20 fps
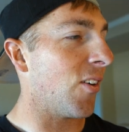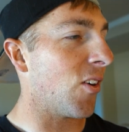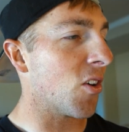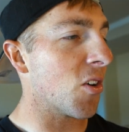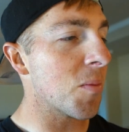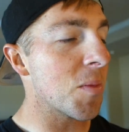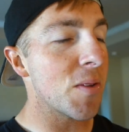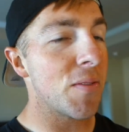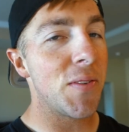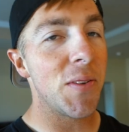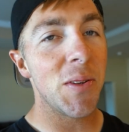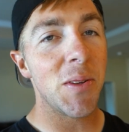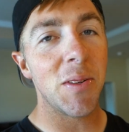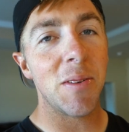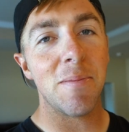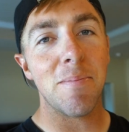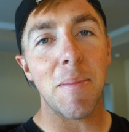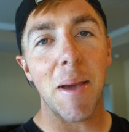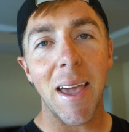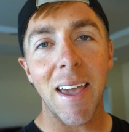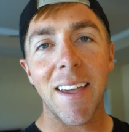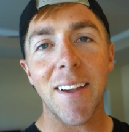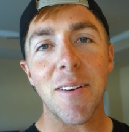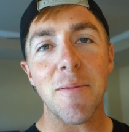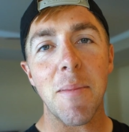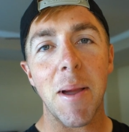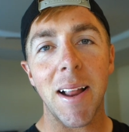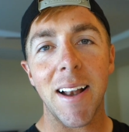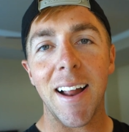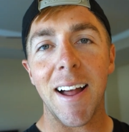Army food may or
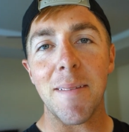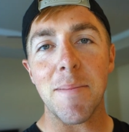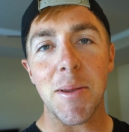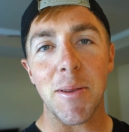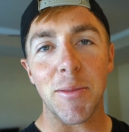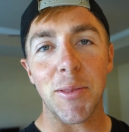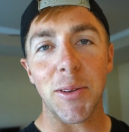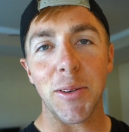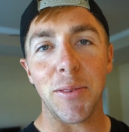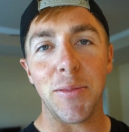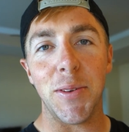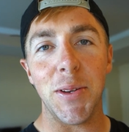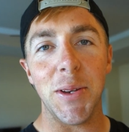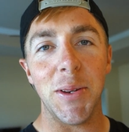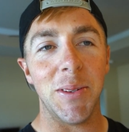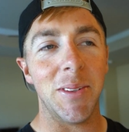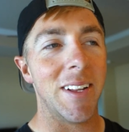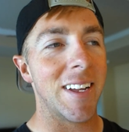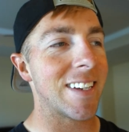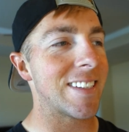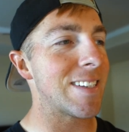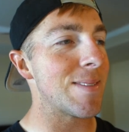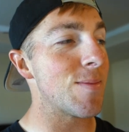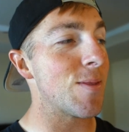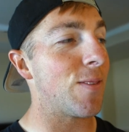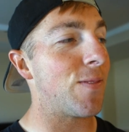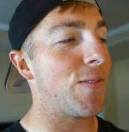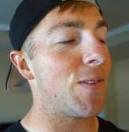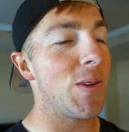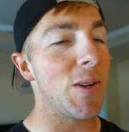may not be real food. Like
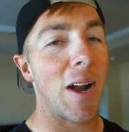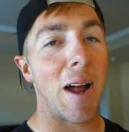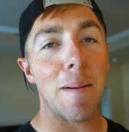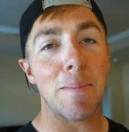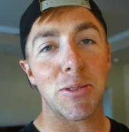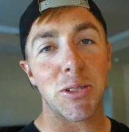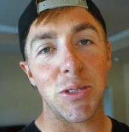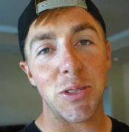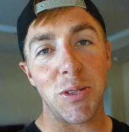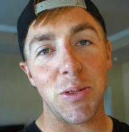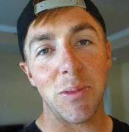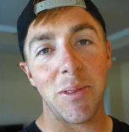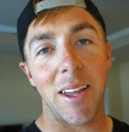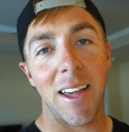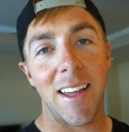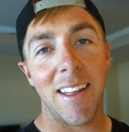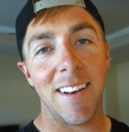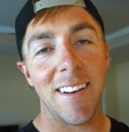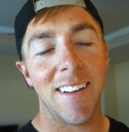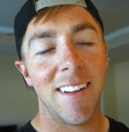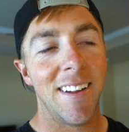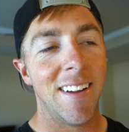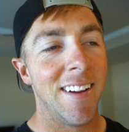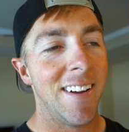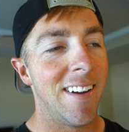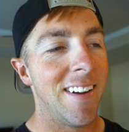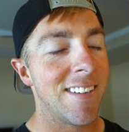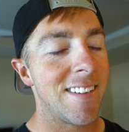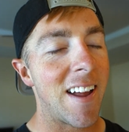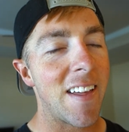some of the food options you get,
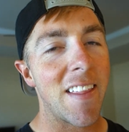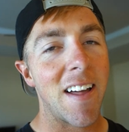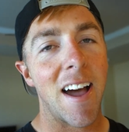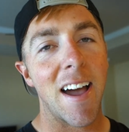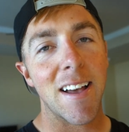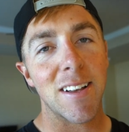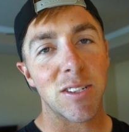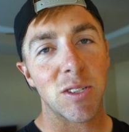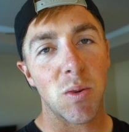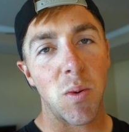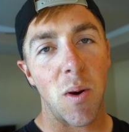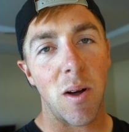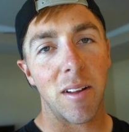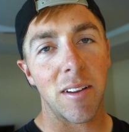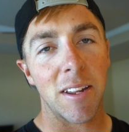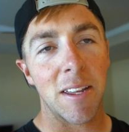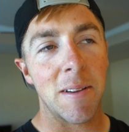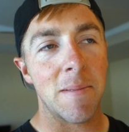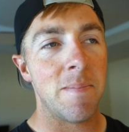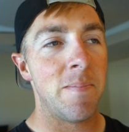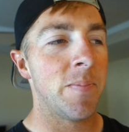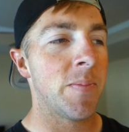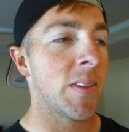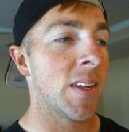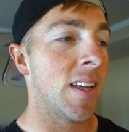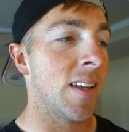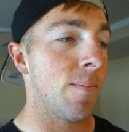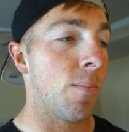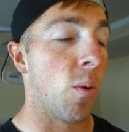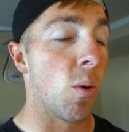not the highest quality.
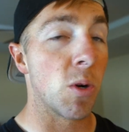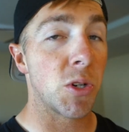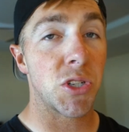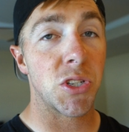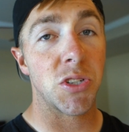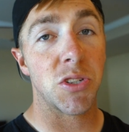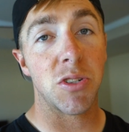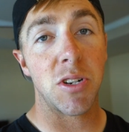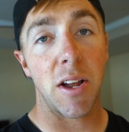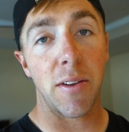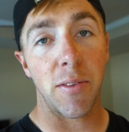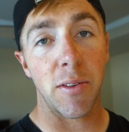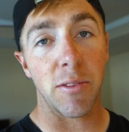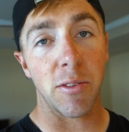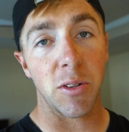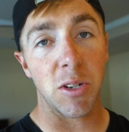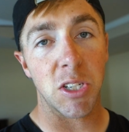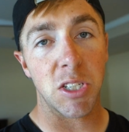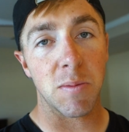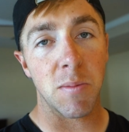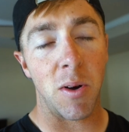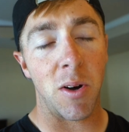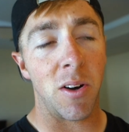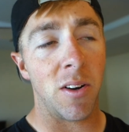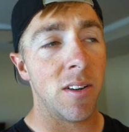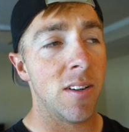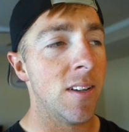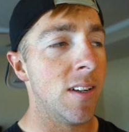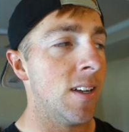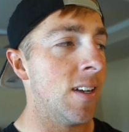Portions are definitely really
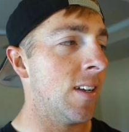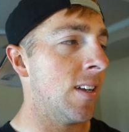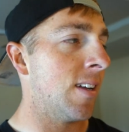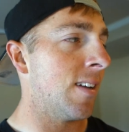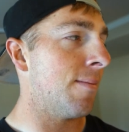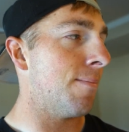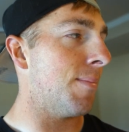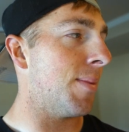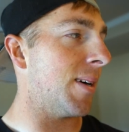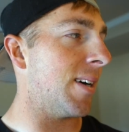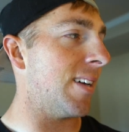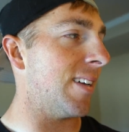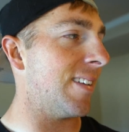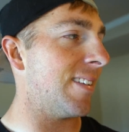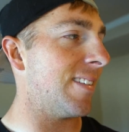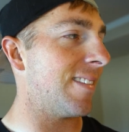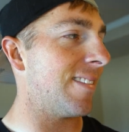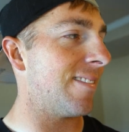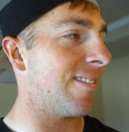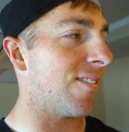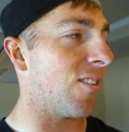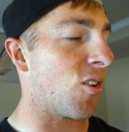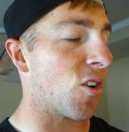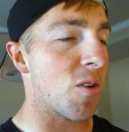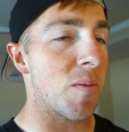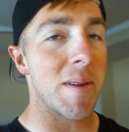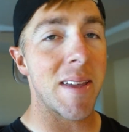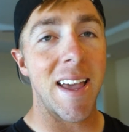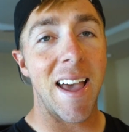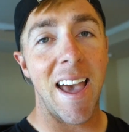small, but
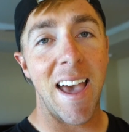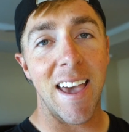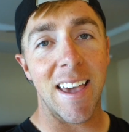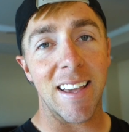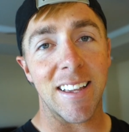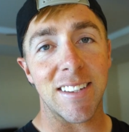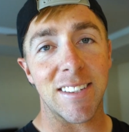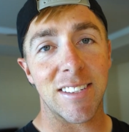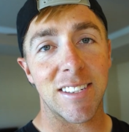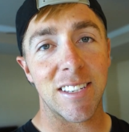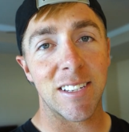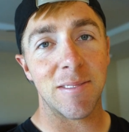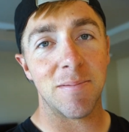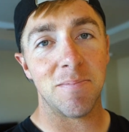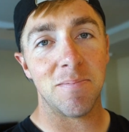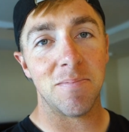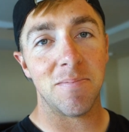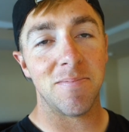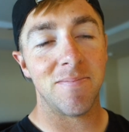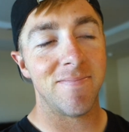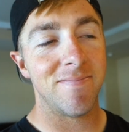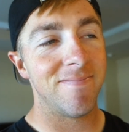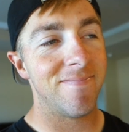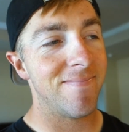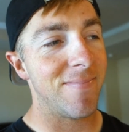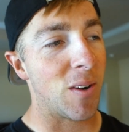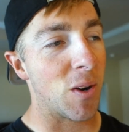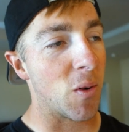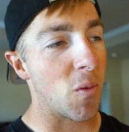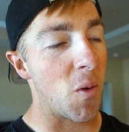Army eggs
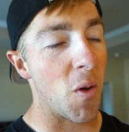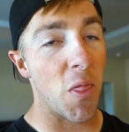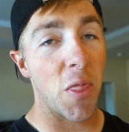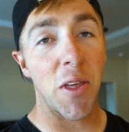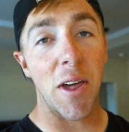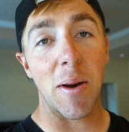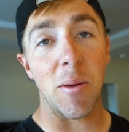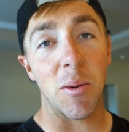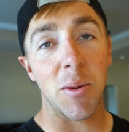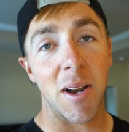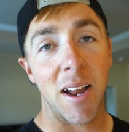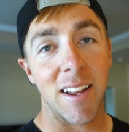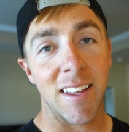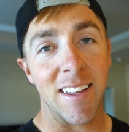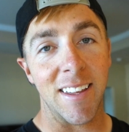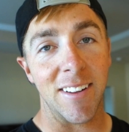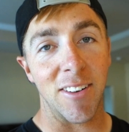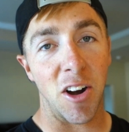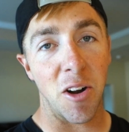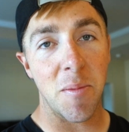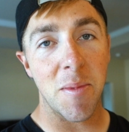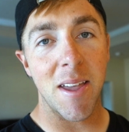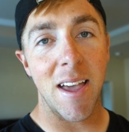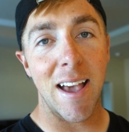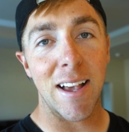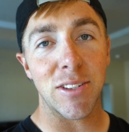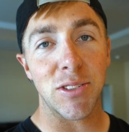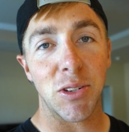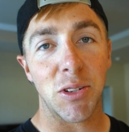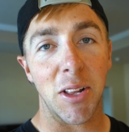are one thing I will not eat. Army
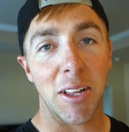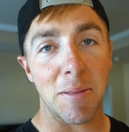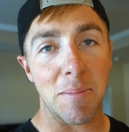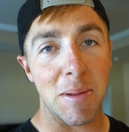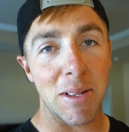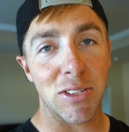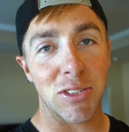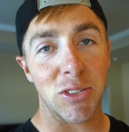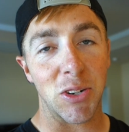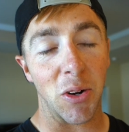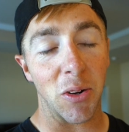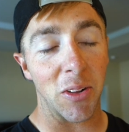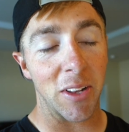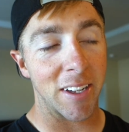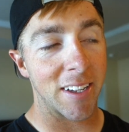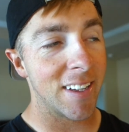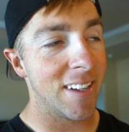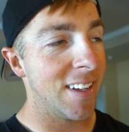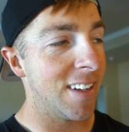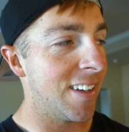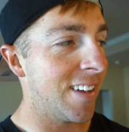eggs look like minced garlic.